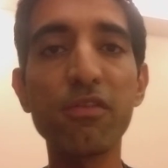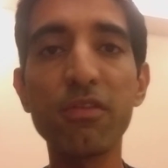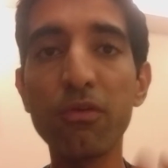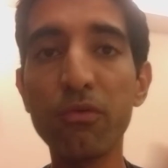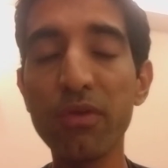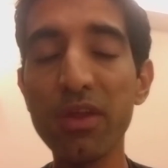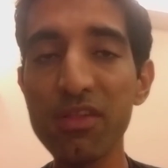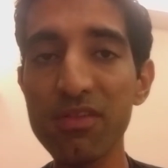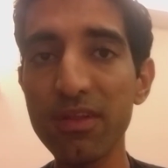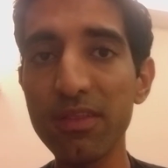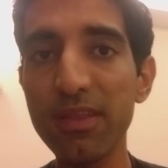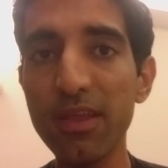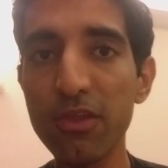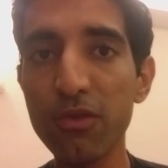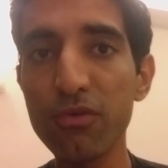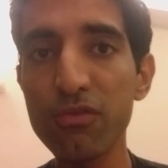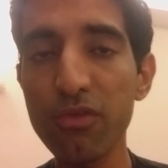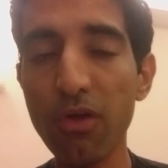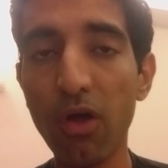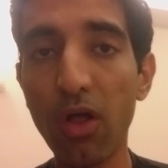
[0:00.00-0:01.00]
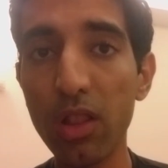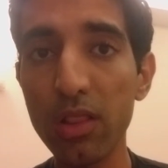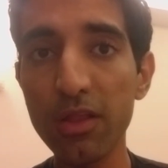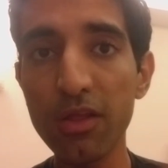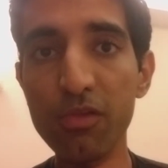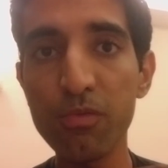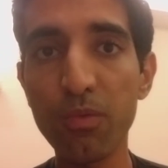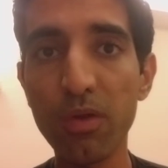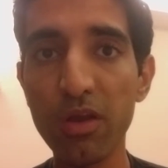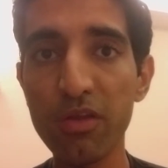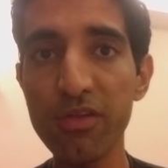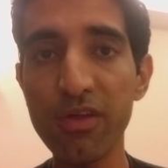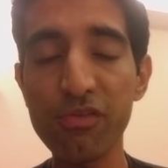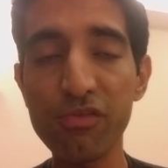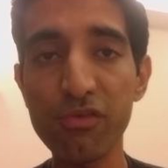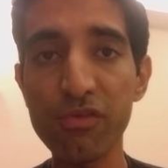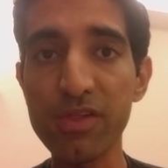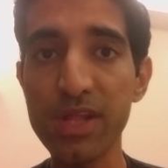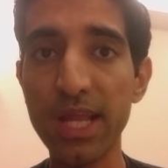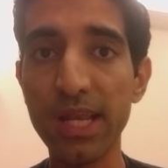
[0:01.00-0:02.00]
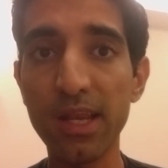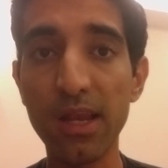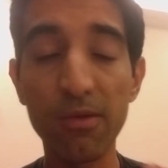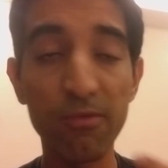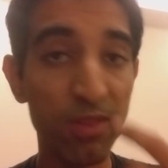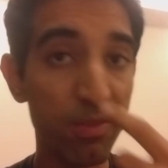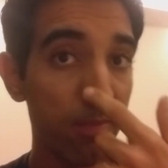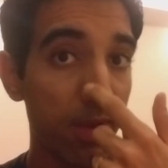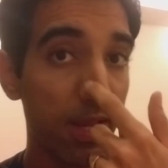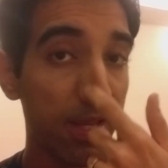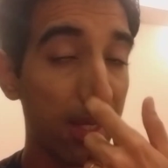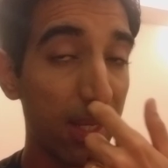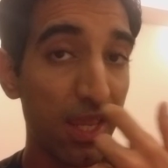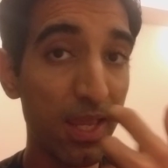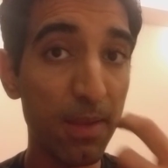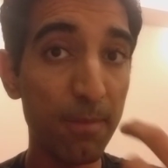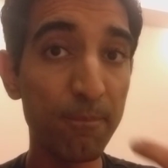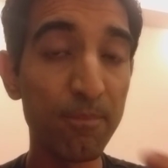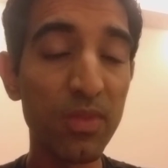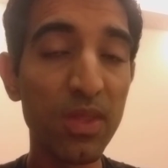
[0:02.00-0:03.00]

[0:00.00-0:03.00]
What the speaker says: The reason they use all these words associated with my name,